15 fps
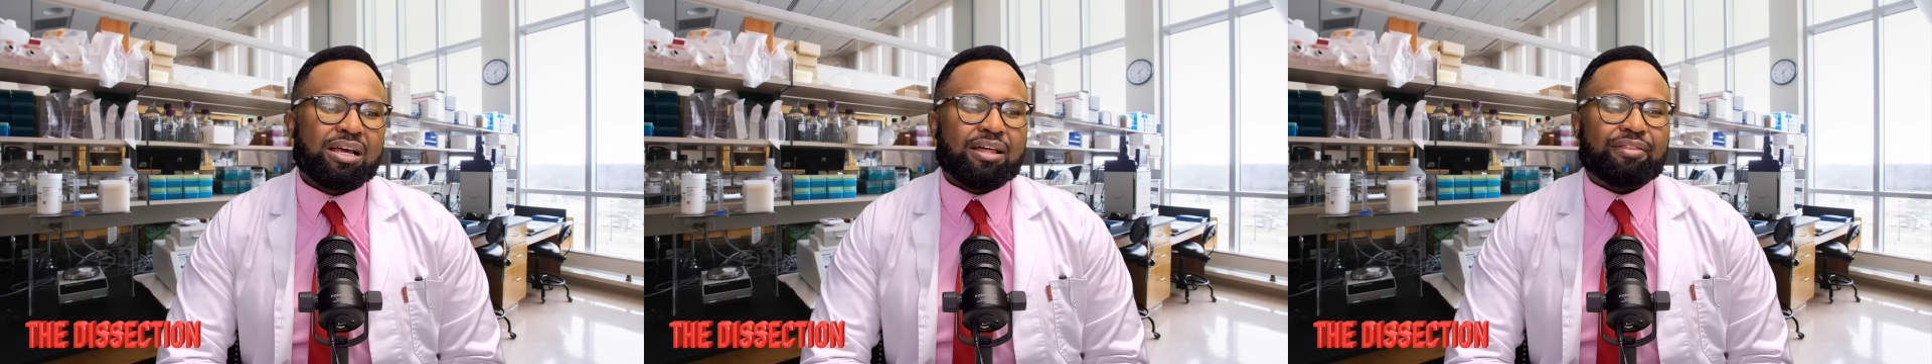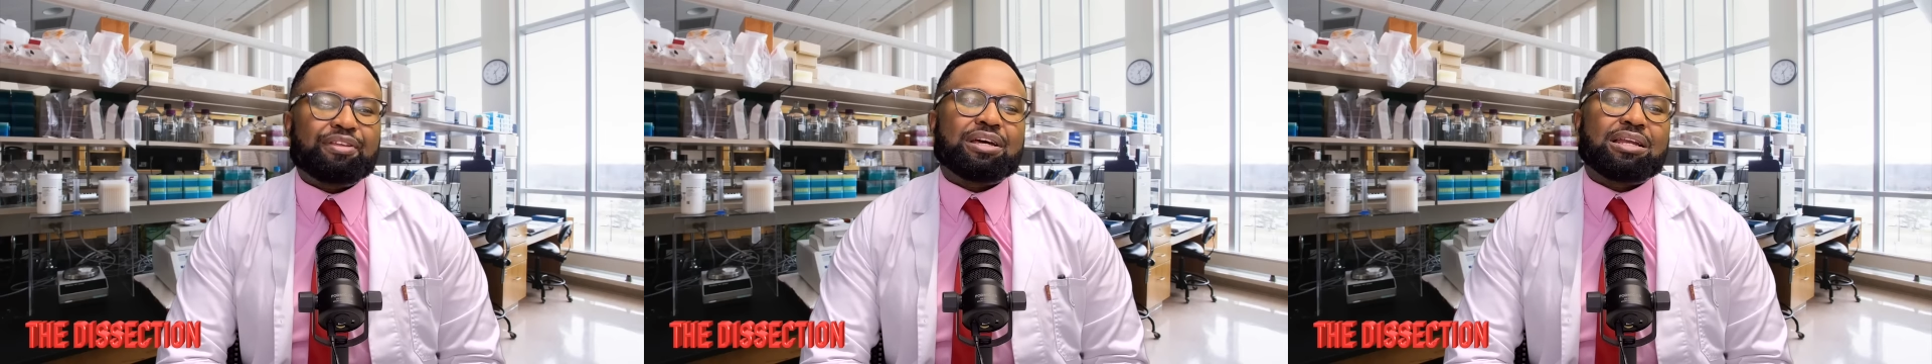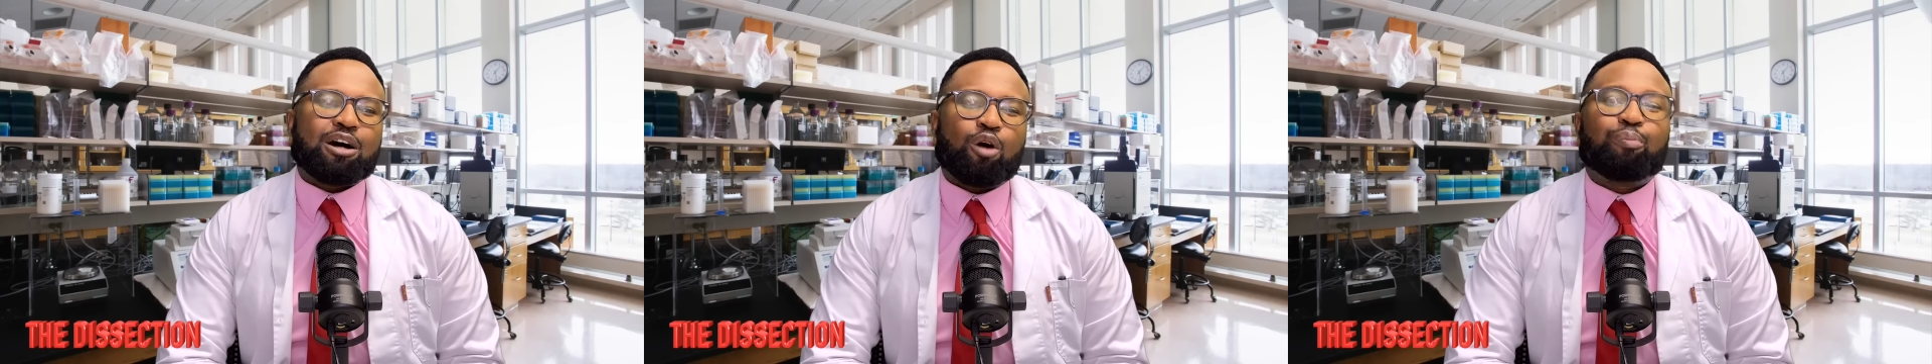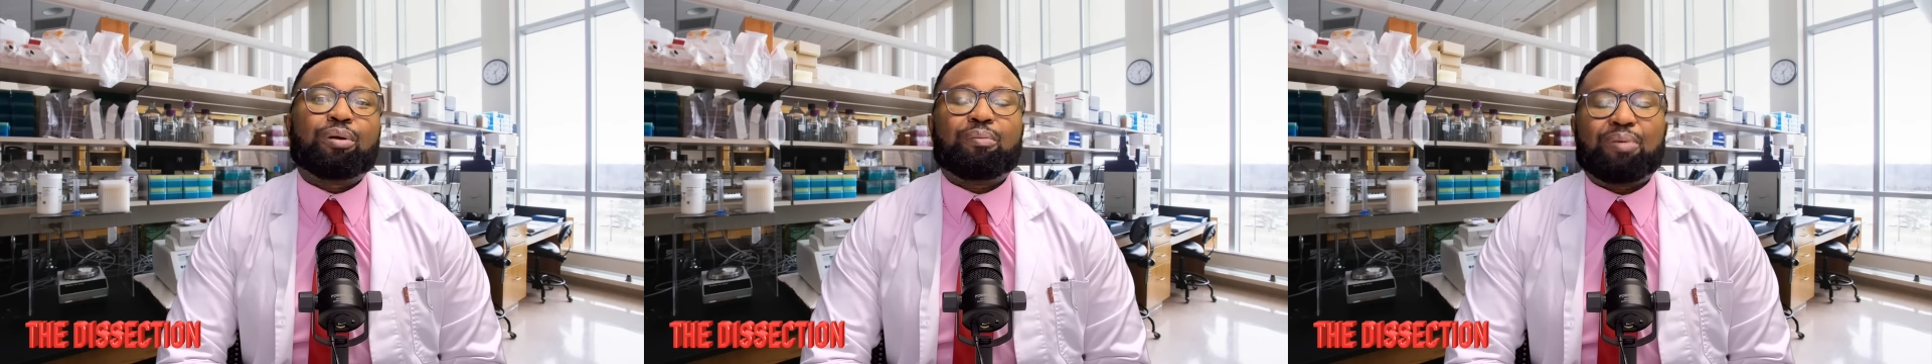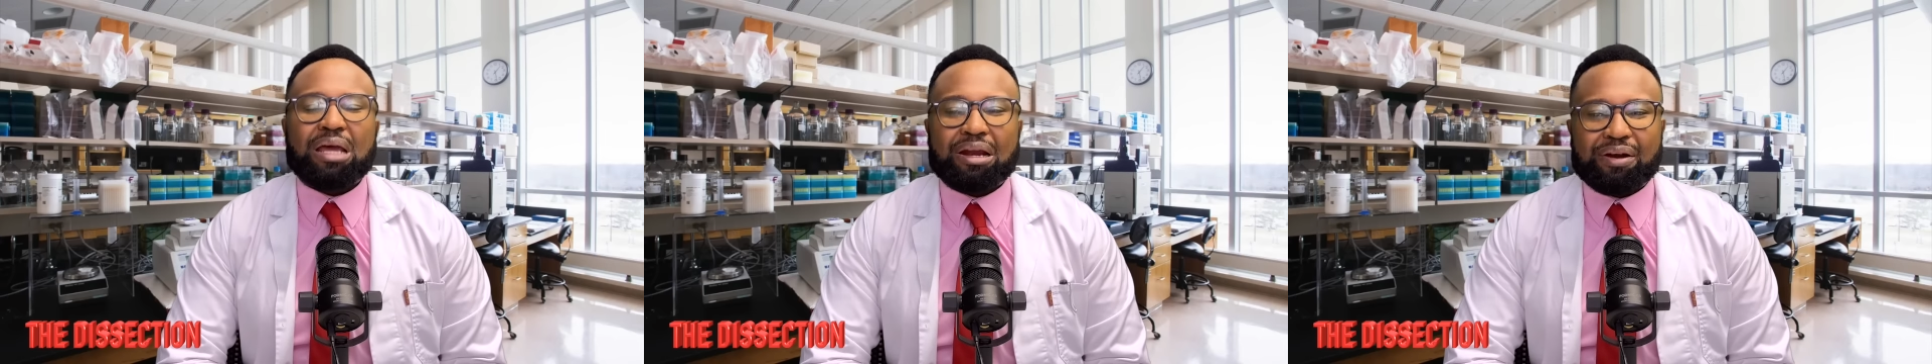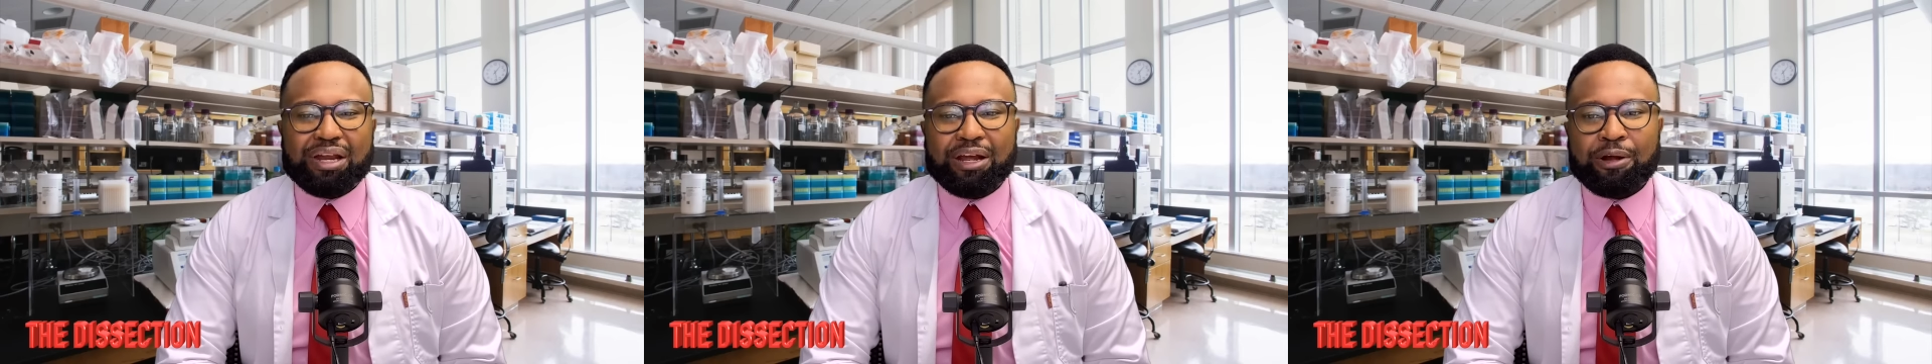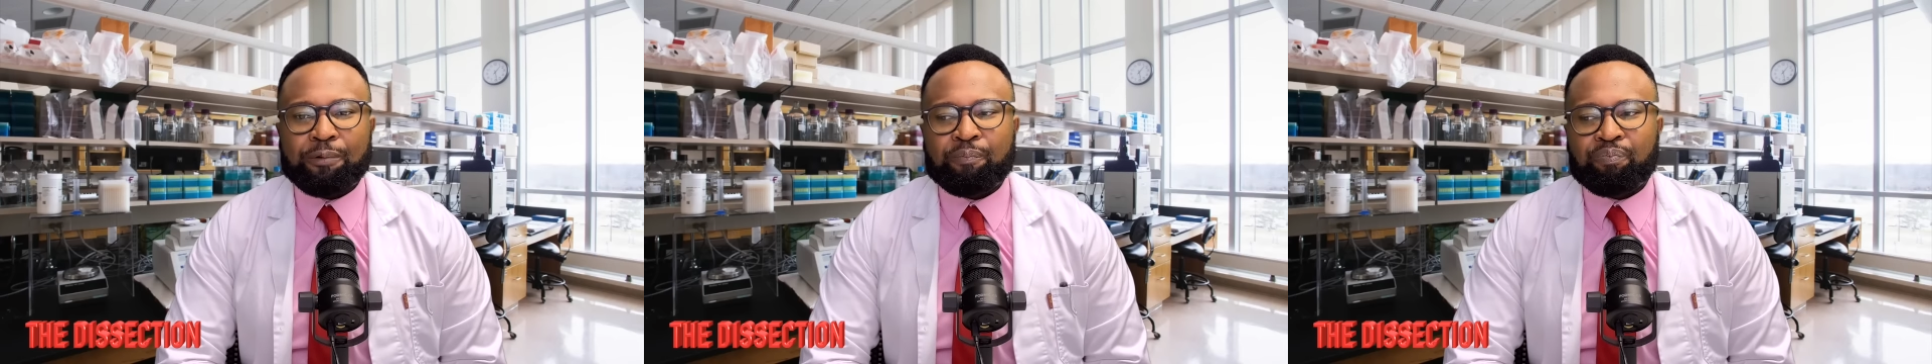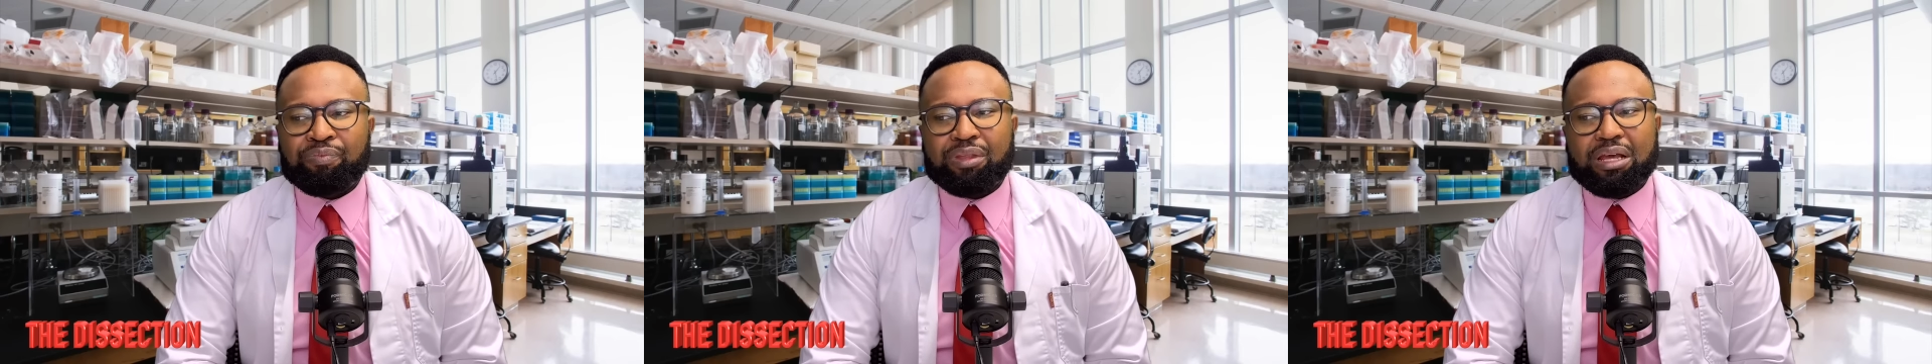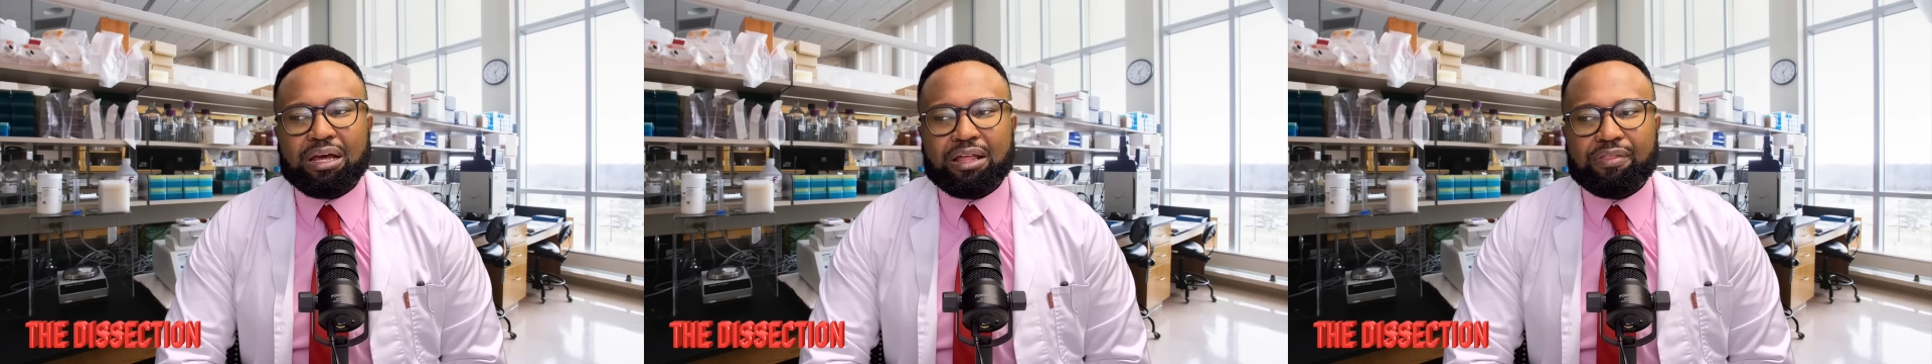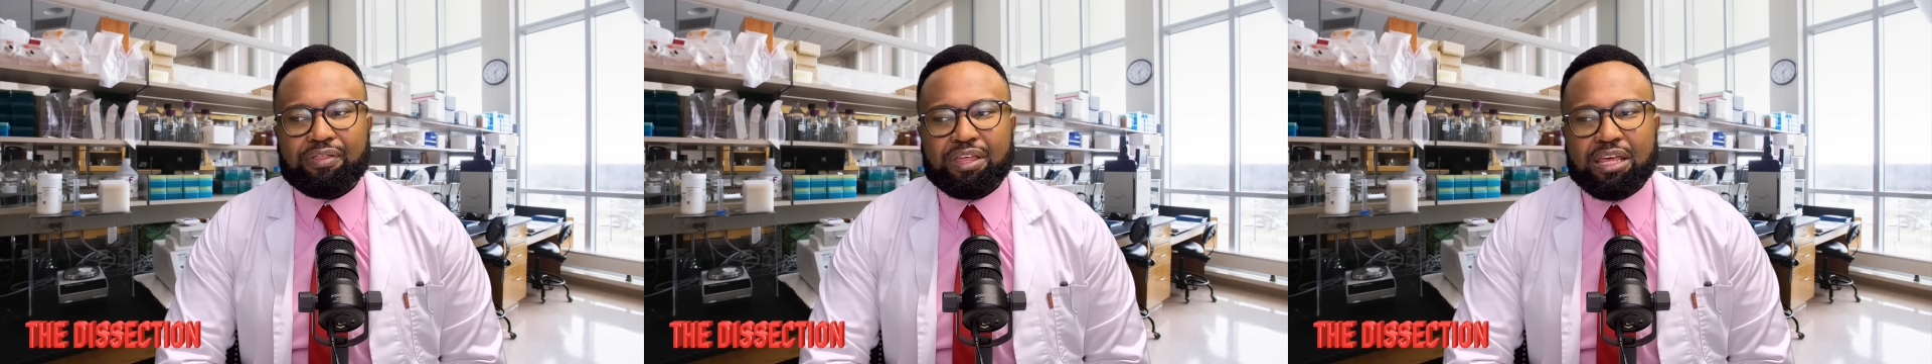They are now preparing
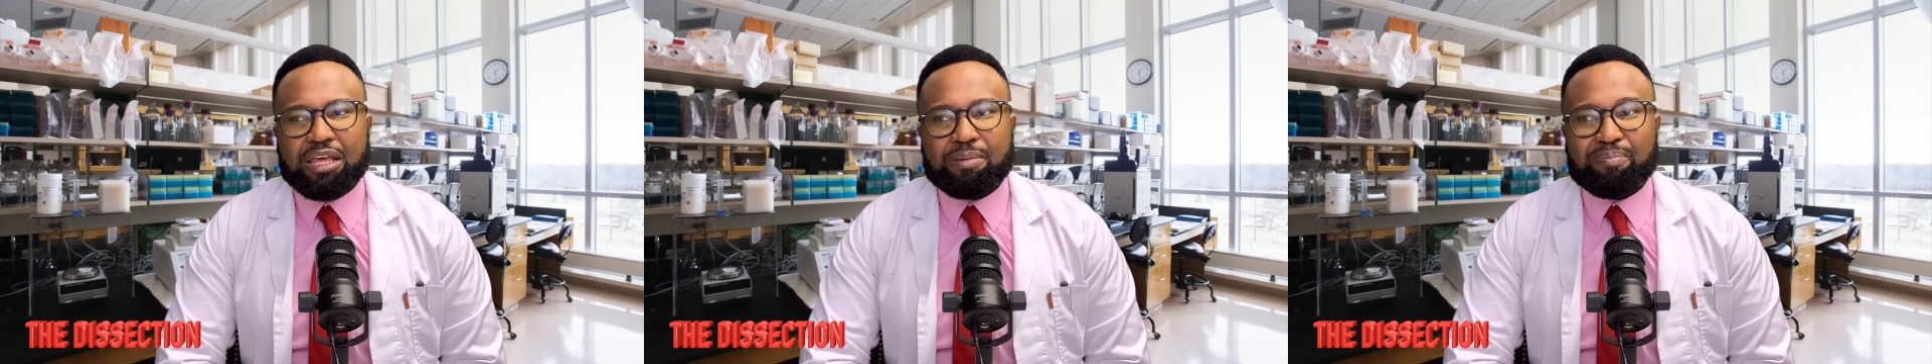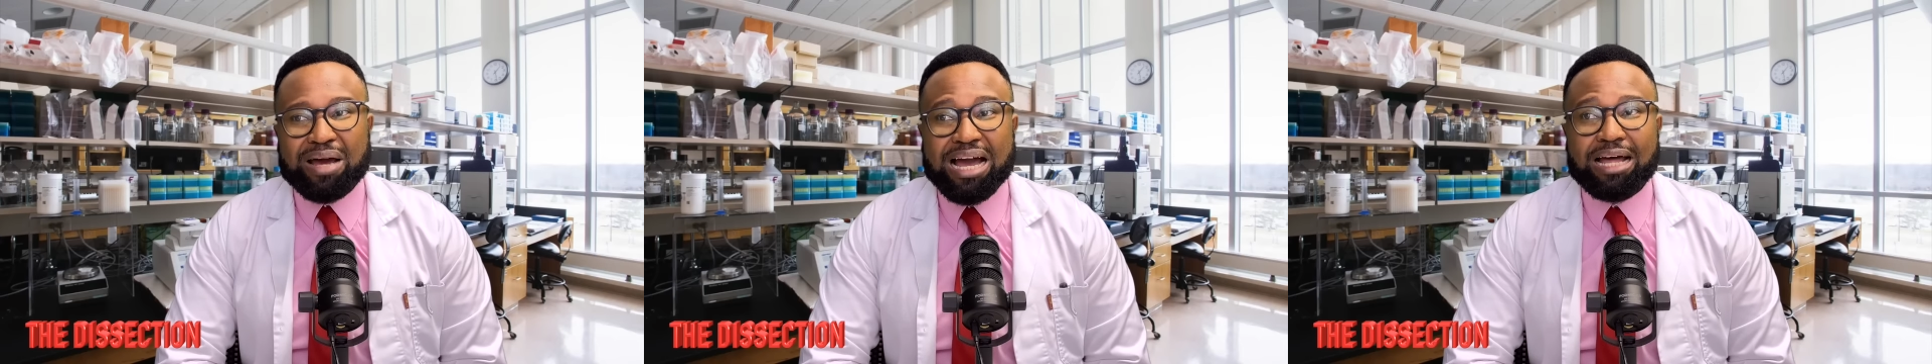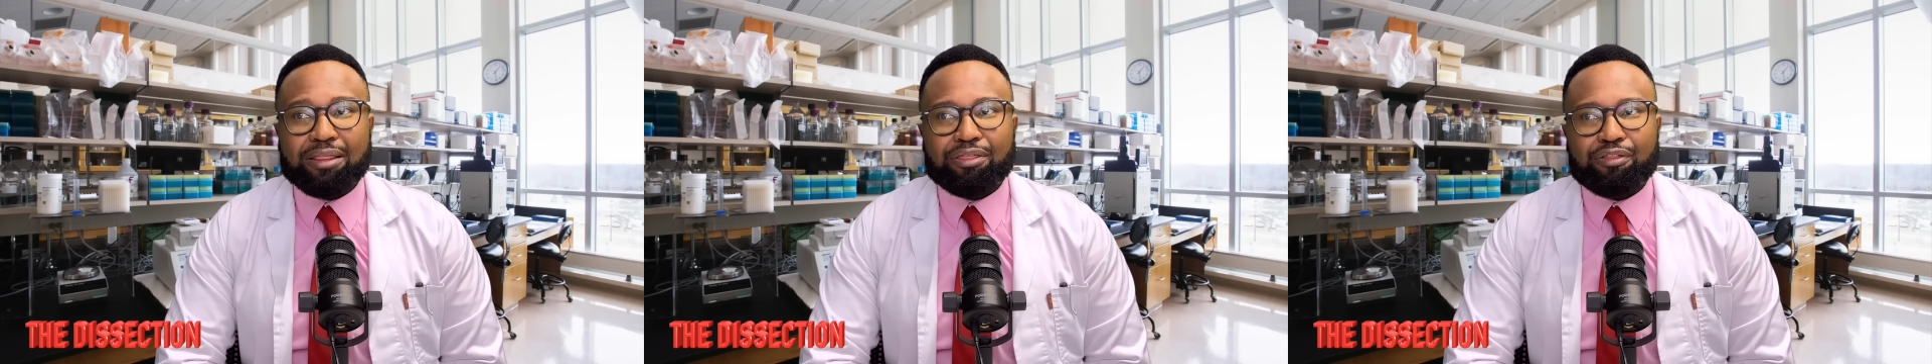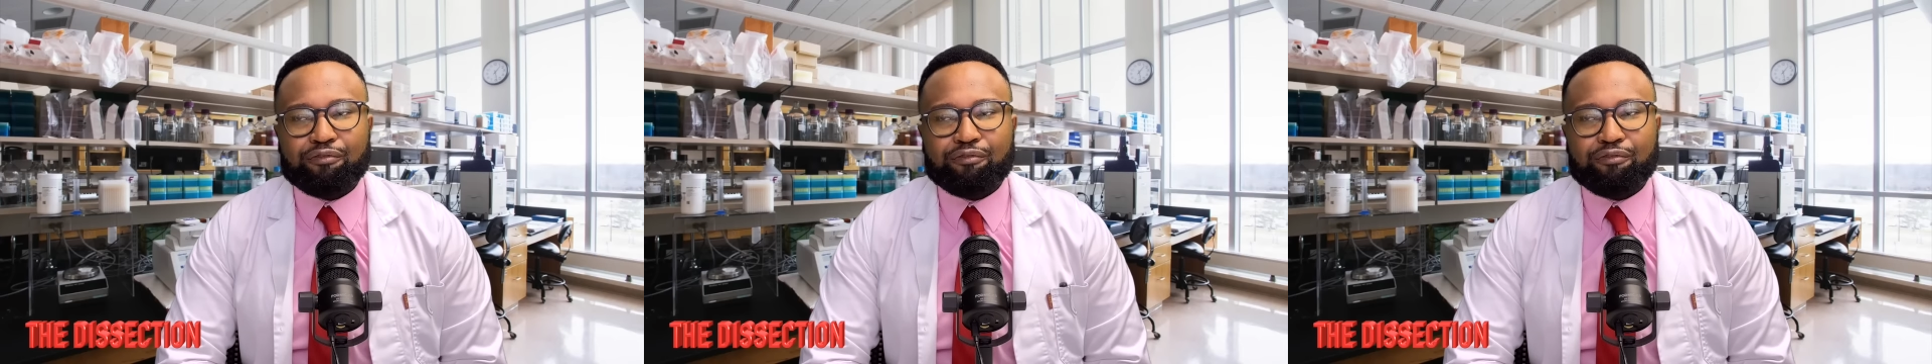the path